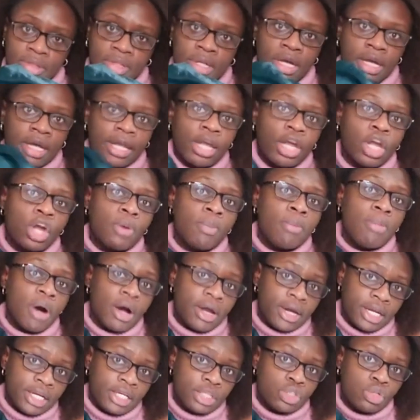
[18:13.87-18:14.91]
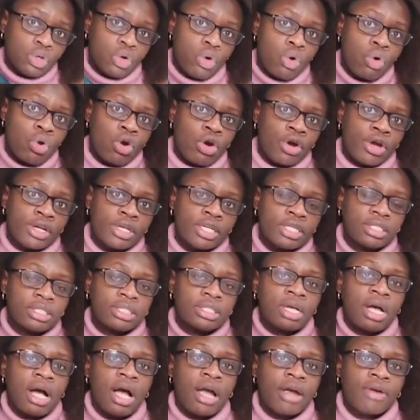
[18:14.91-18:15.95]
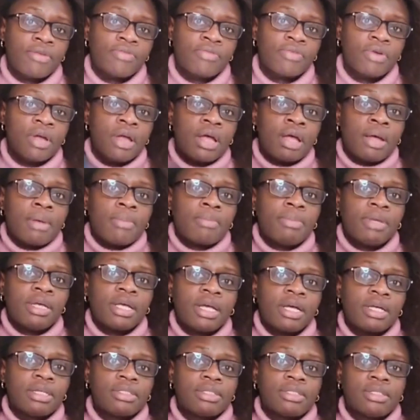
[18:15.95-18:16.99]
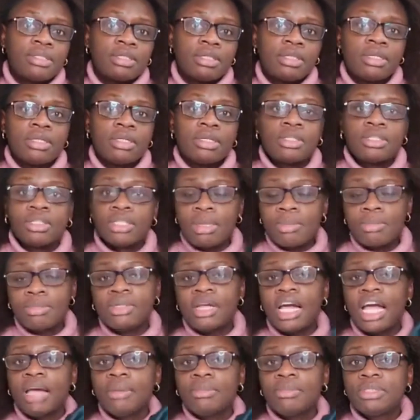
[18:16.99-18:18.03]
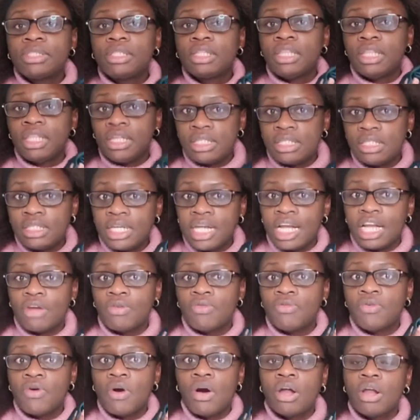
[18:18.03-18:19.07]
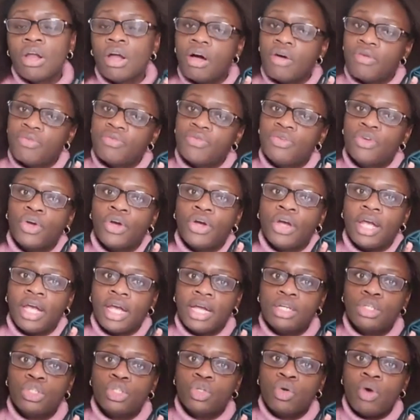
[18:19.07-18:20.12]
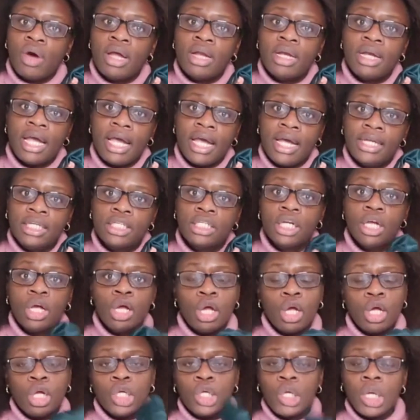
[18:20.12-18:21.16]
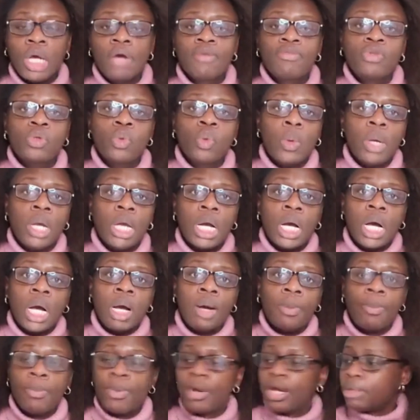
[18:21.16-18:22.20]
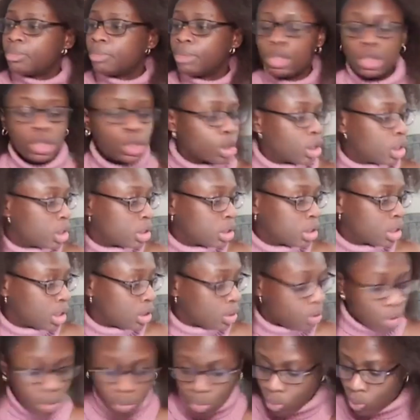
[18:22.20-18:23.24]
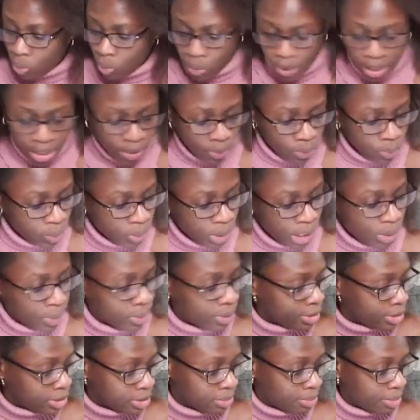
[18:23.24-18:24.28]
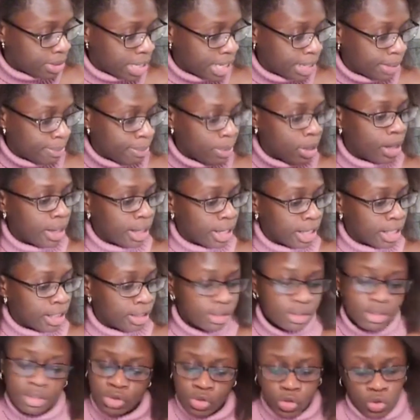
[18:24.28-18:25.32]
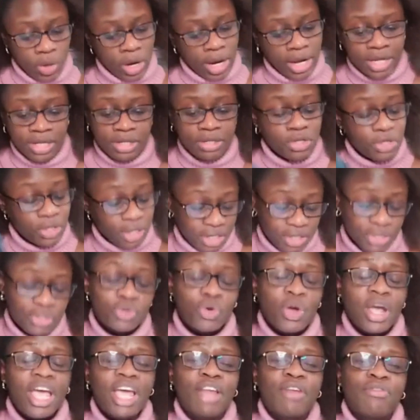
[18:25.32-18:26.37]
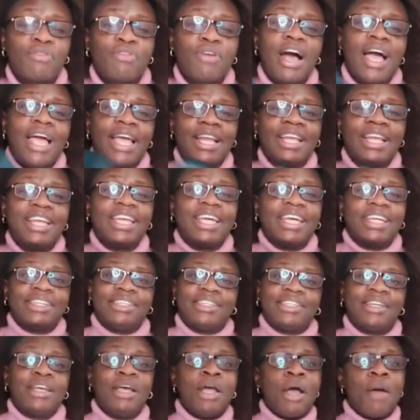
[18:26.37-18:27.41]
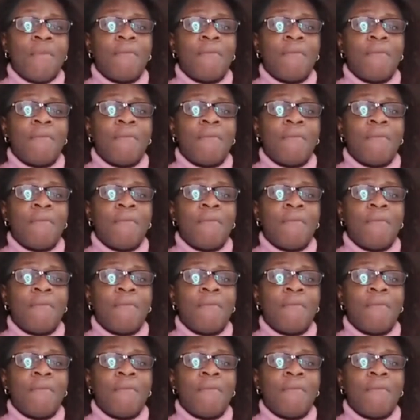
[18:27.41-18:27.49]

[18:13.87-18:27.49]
the hair bonnet or the scarf, because sometimes this can fall off your head. So at night you have to wake up and be searching, oh, where is my bonnet? Try and find it,